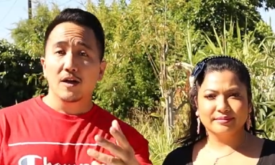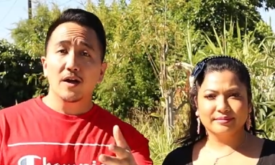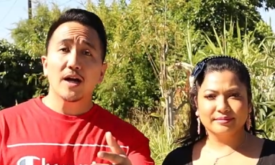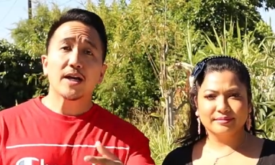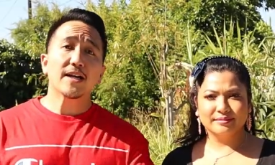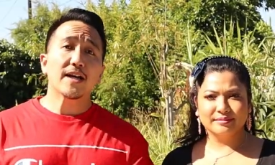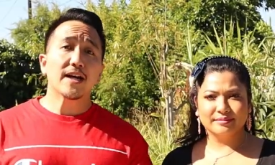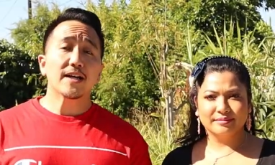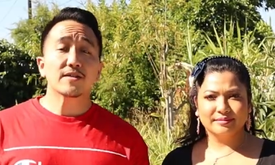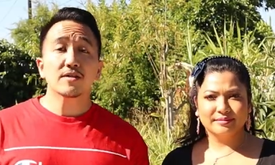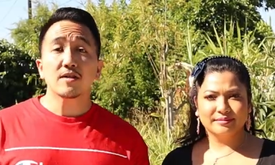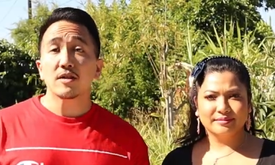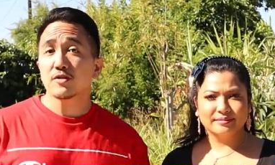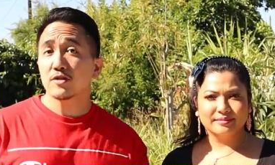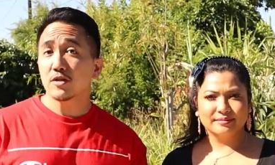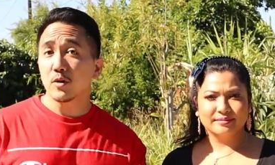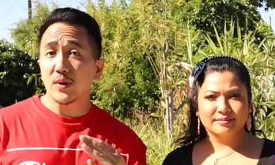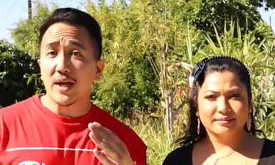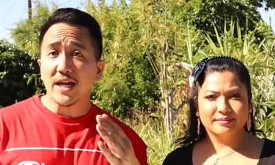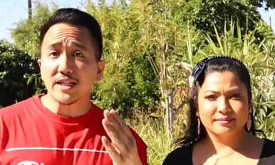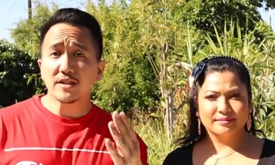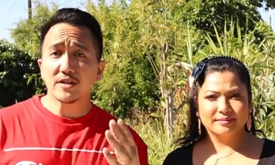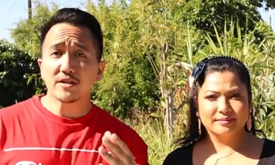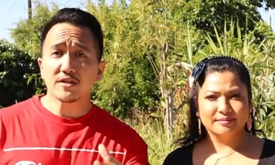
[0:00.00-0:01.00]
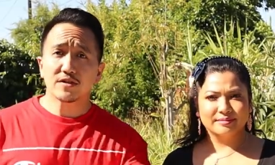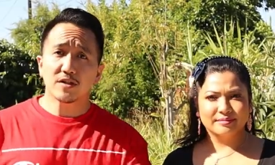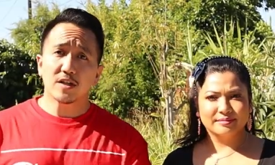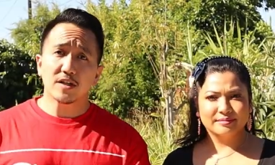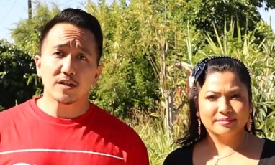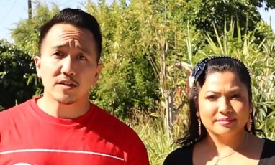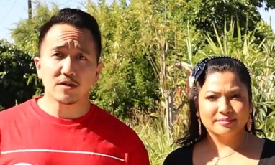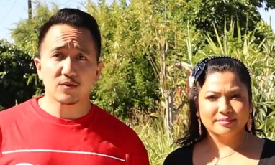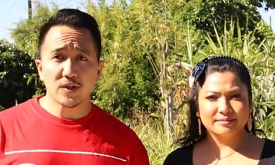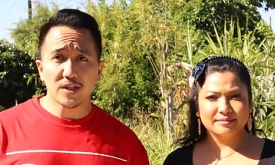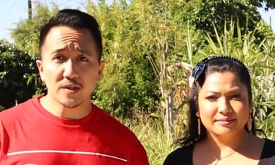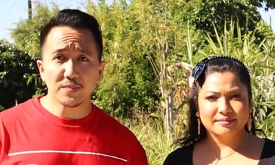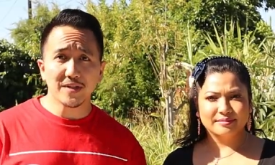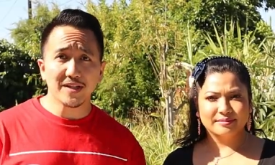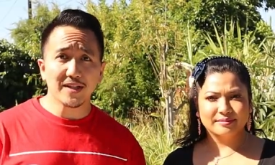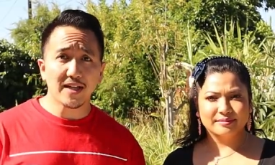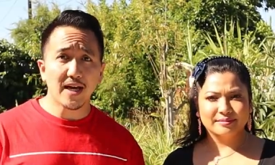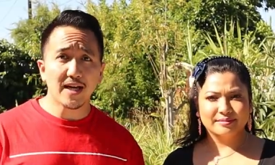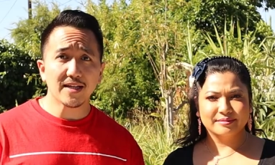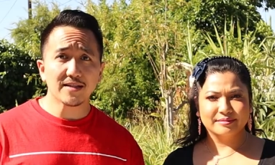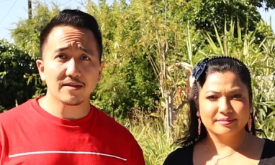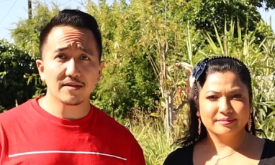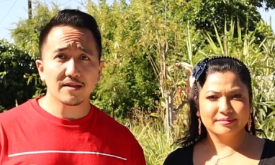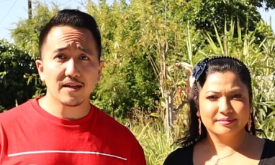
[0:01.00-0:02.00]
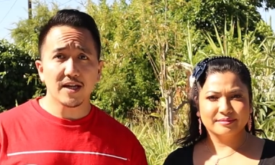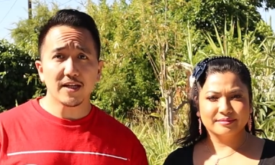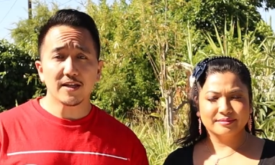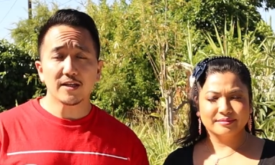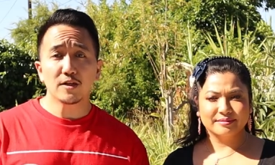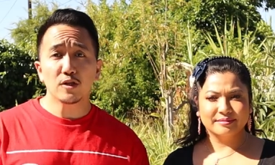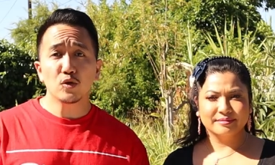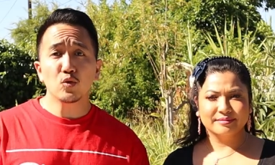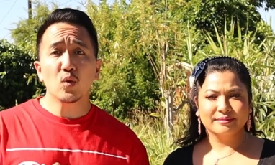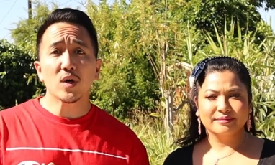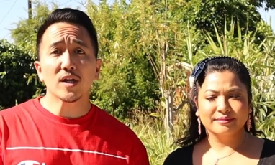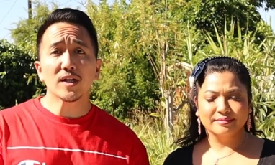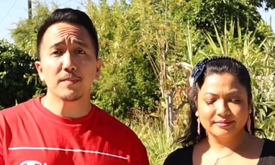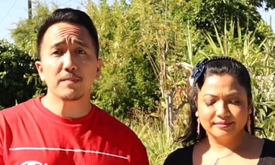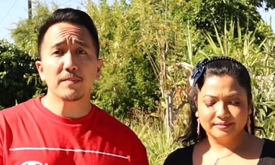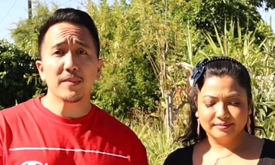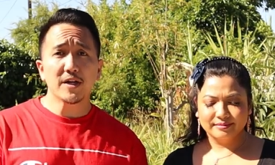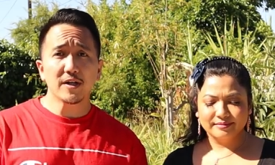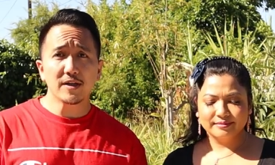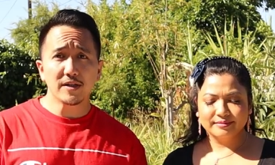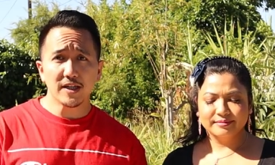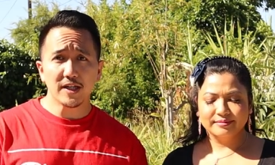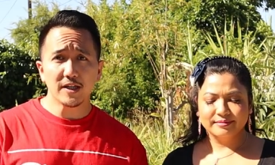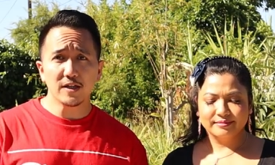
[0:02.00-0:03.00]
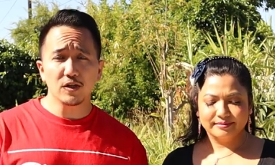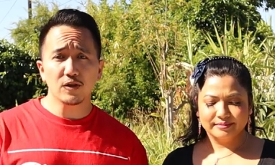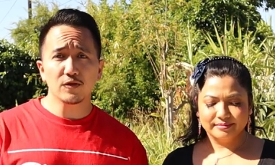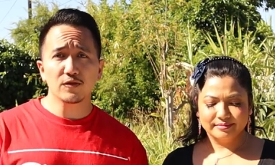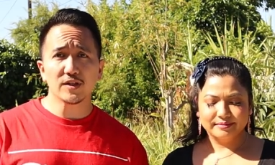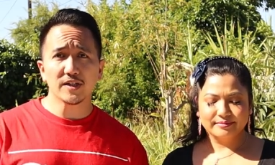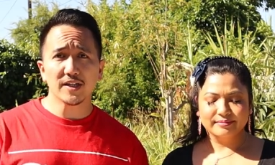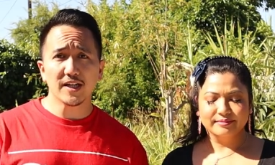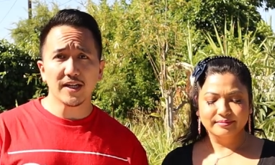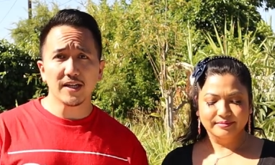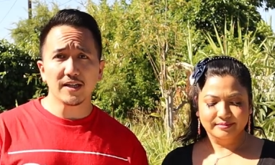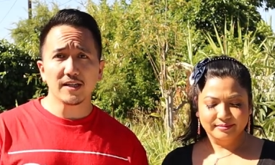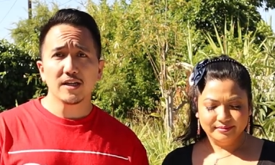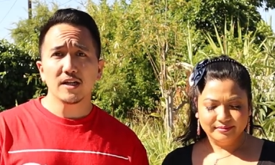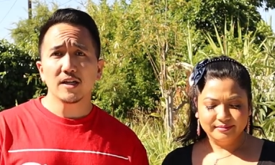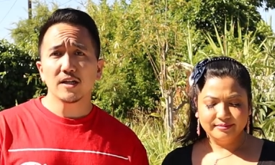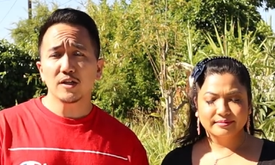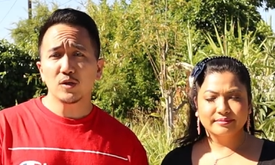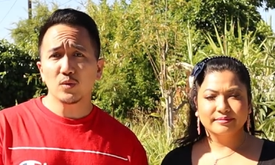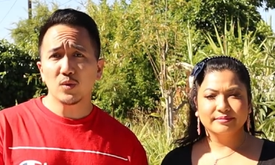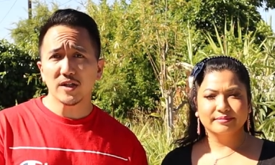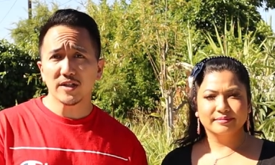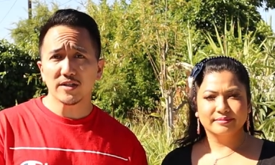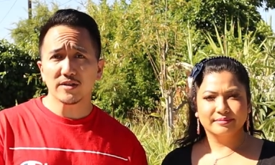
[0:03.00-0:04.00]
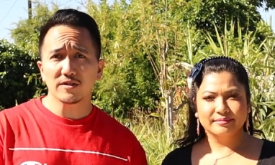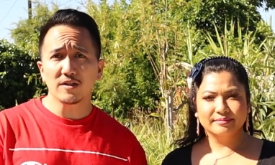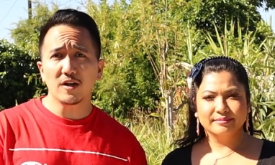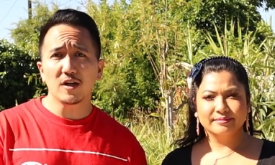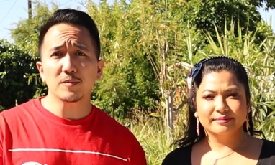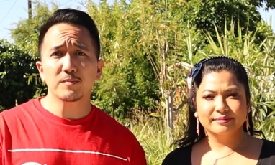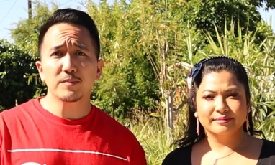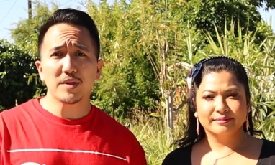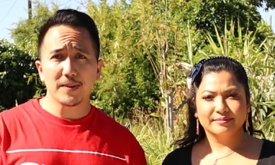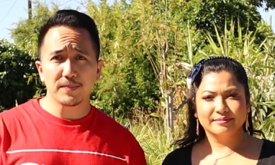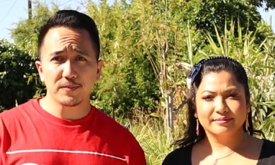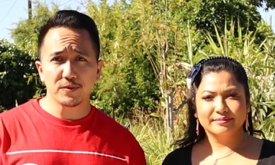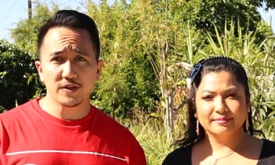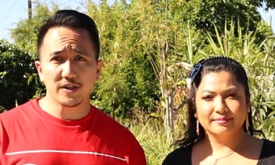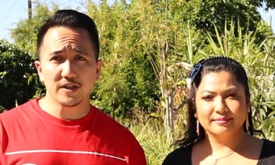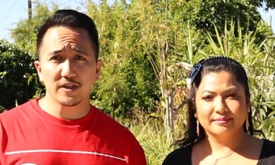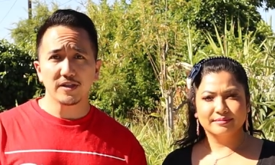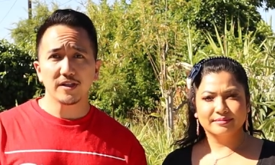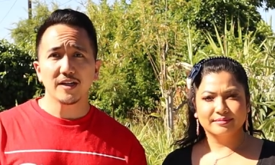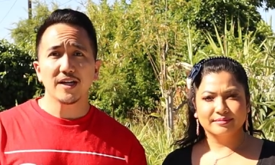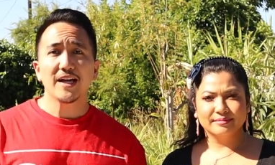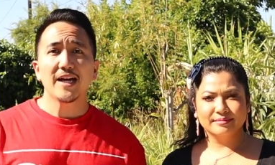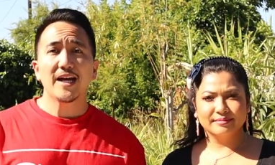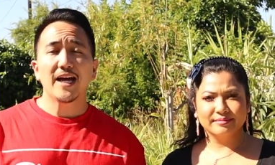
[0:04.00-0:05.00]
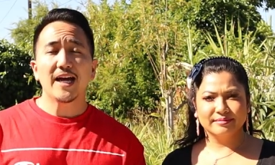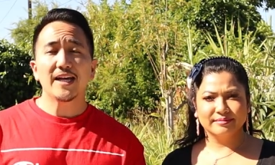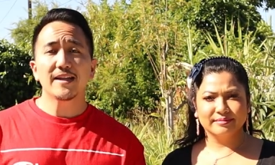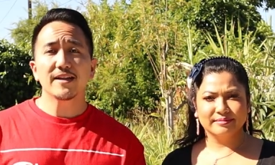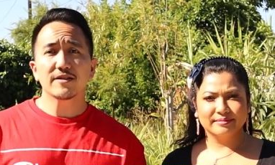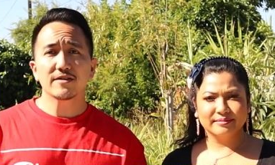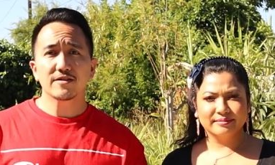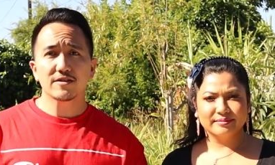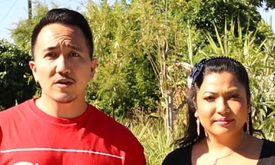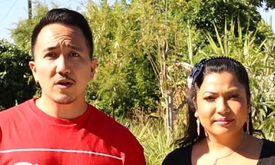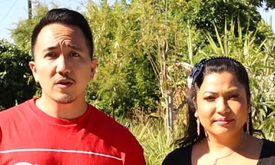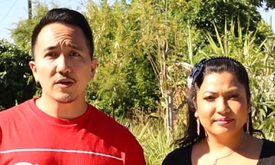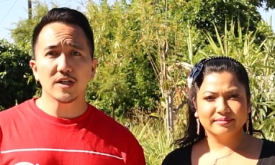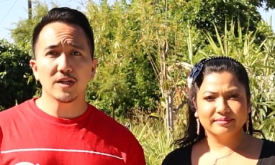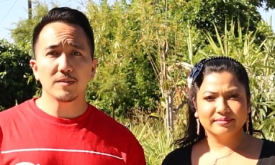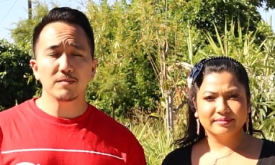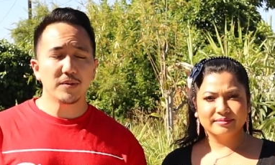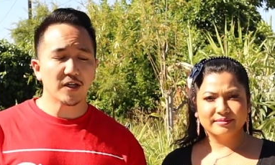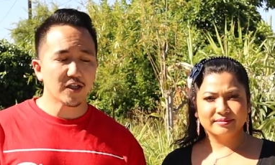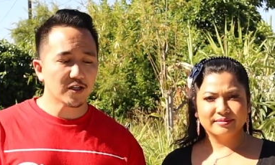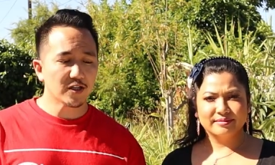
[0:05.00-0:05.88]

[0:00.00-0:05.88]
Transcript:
Speaker 1: All right guys, so we actually started this recipe last night. You wanna marinate overnight, mm -hmm. you wanna salt and pepper it, and then soak it in